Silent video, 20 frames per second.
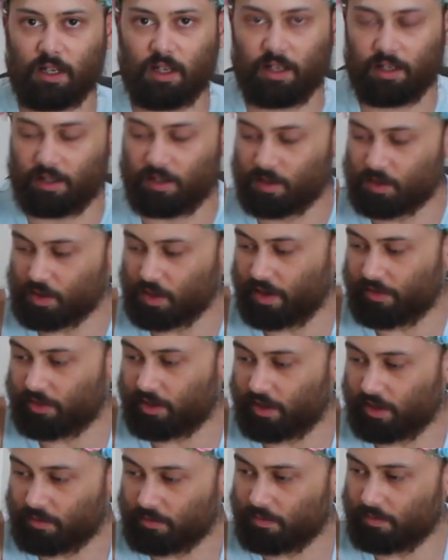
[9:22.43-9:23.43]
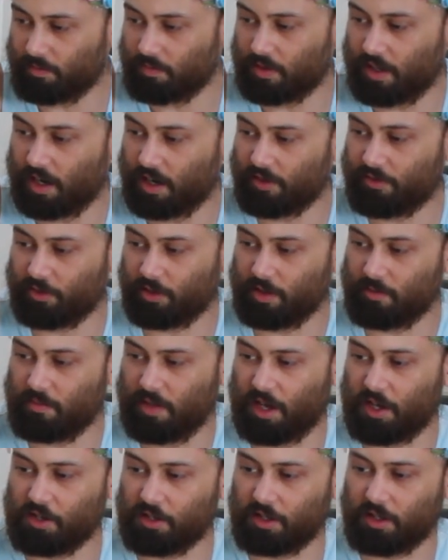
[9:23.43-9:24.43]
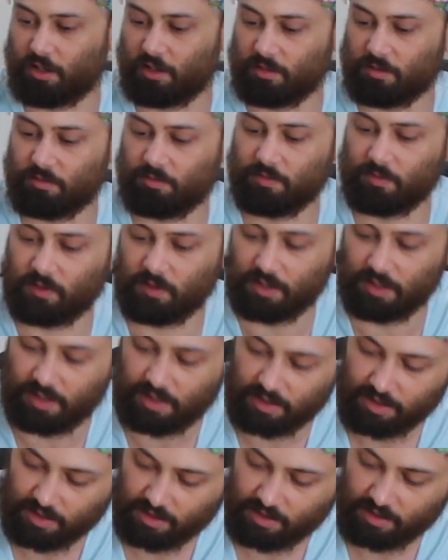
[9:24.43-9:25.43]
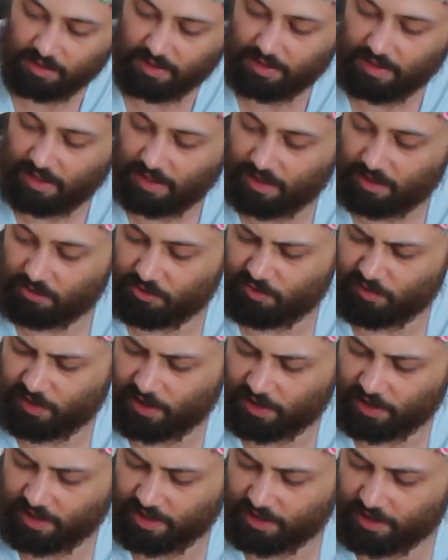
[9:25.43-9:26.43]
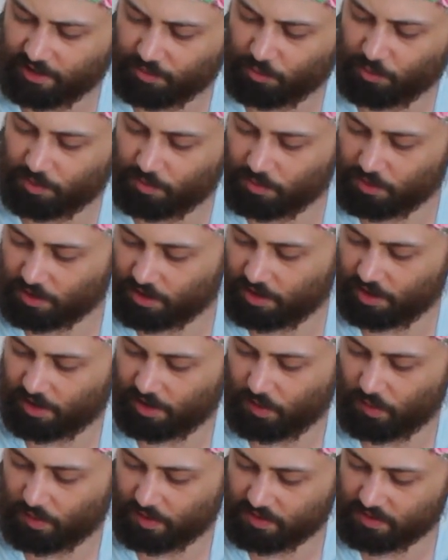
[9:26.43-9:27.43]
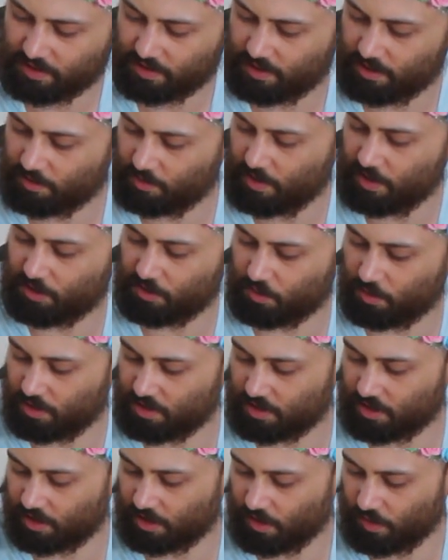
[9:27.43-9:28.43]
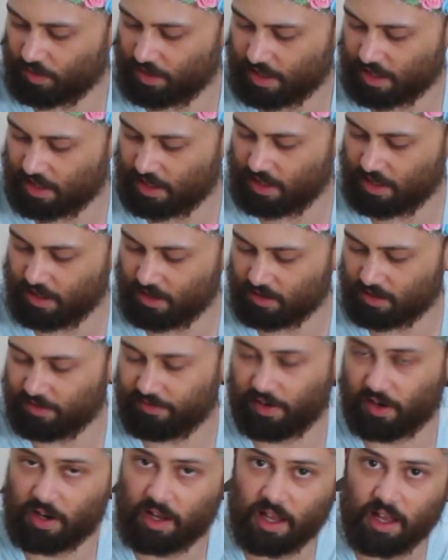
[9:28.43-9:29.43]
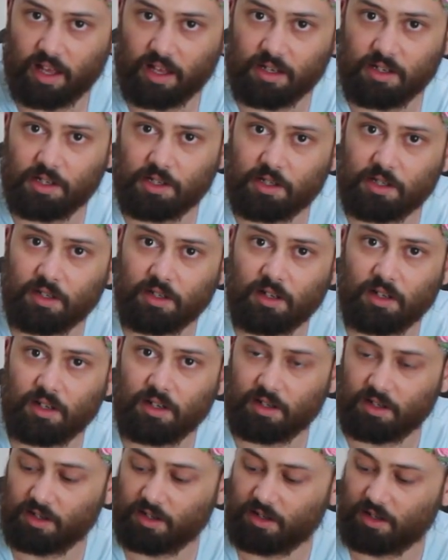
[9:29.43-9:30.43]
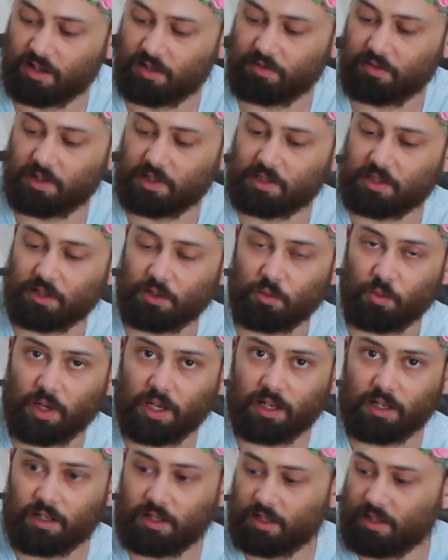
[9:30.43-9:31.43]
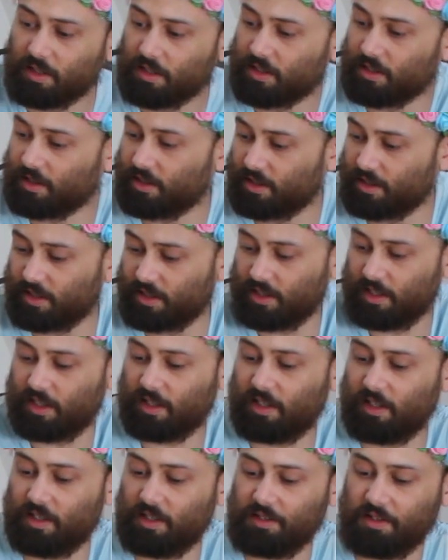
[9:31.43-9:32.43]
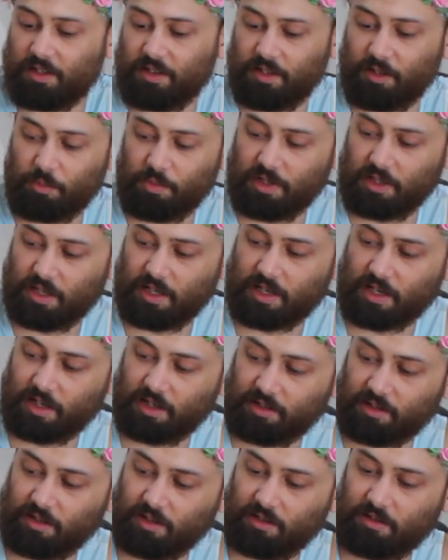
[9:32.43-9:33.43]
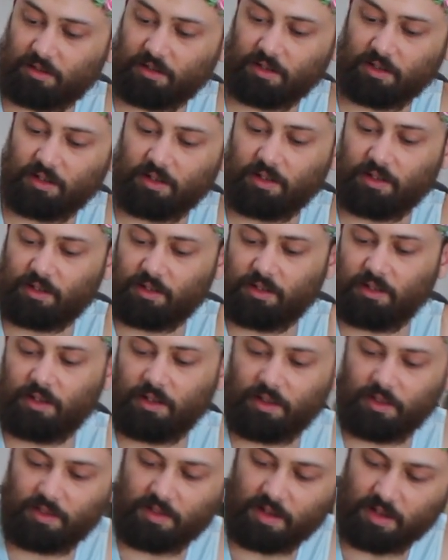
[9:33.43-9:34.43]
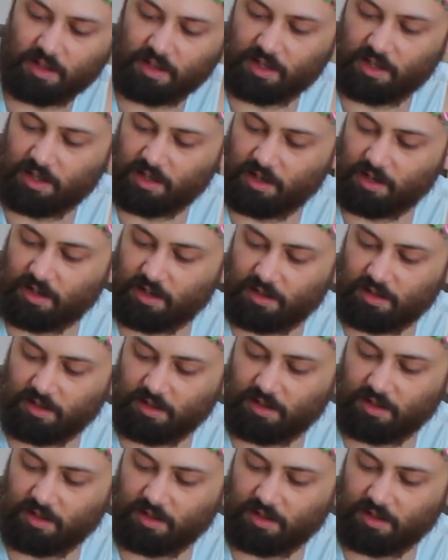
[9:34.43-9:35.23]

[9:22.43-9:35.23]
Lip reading: I'd also have to carefully measure how far in the wood will go, because this piece of wood's going to go like here at the very edge of this little wing, and then there'll be like a little thing here